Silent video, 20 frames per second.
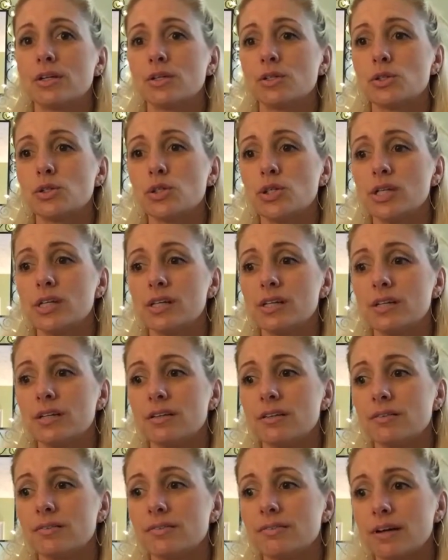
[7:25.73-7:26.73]

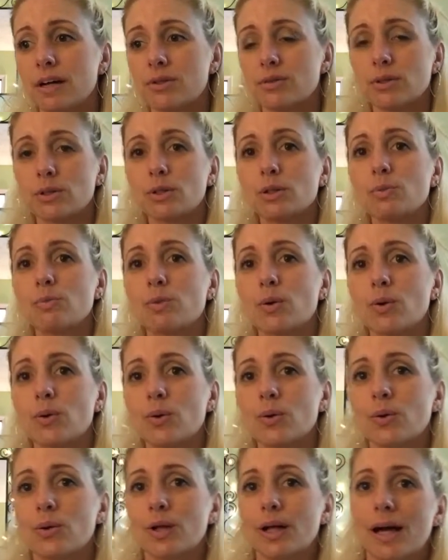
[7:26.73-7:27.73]
she found a
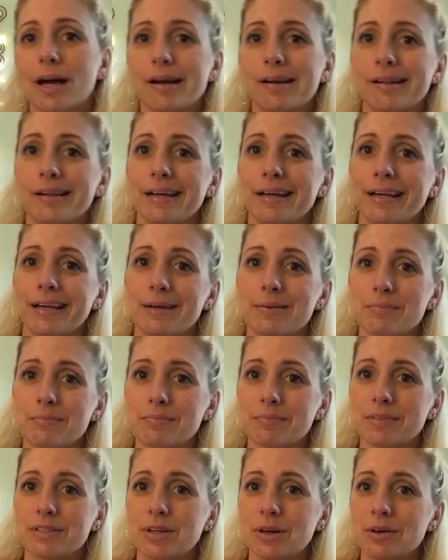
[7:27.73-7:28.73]
loophole how to like
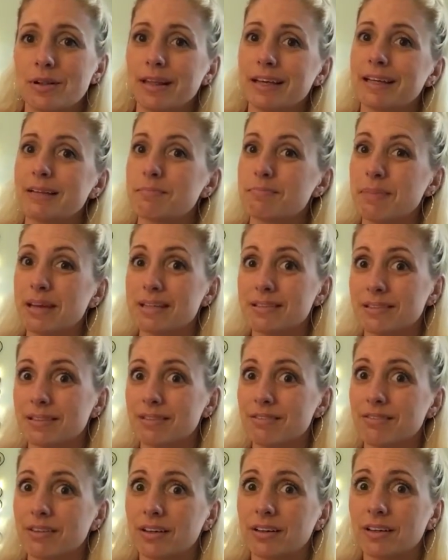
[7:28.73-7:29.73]
start like basically
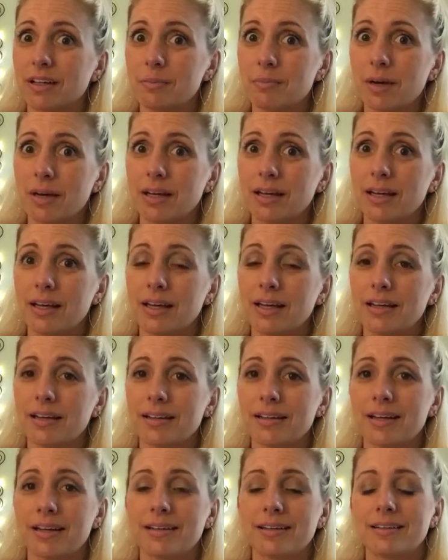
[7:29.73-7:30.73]
funneling money,
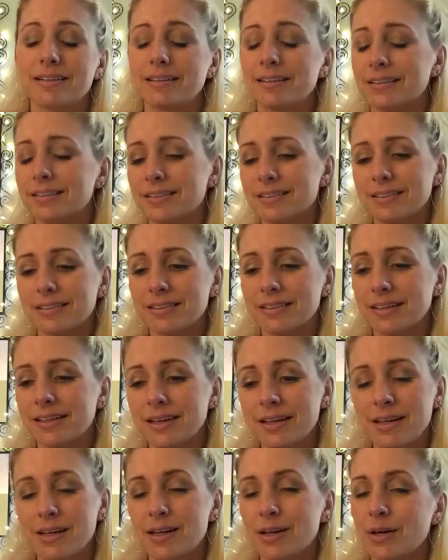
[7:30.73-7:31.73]
and then
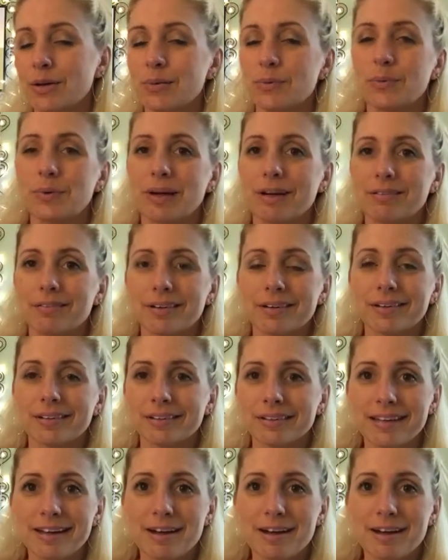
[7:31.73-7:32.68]
whatever.